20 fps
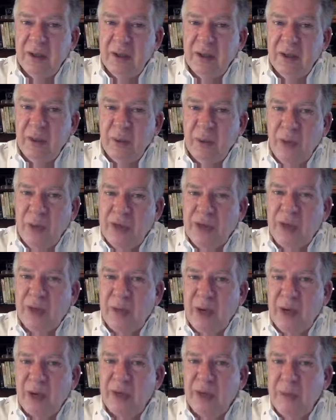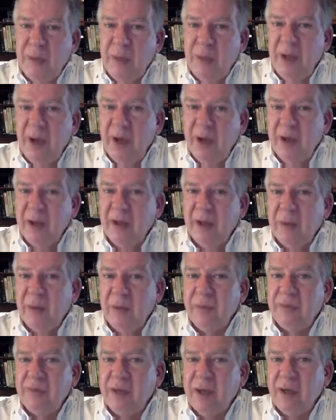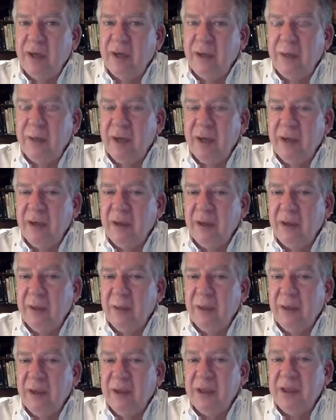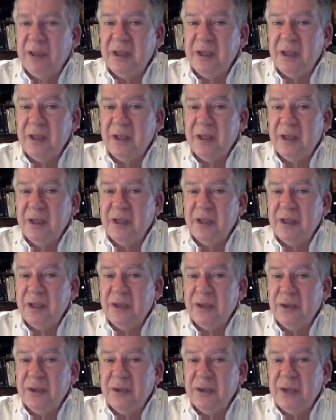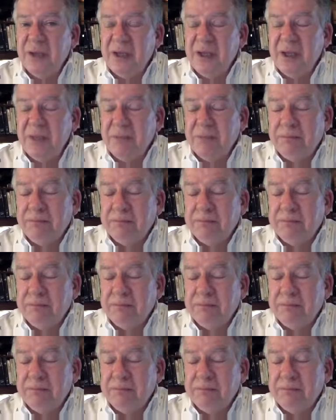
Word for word: the resurrected body that we've talked about a little bit this, this Easter season.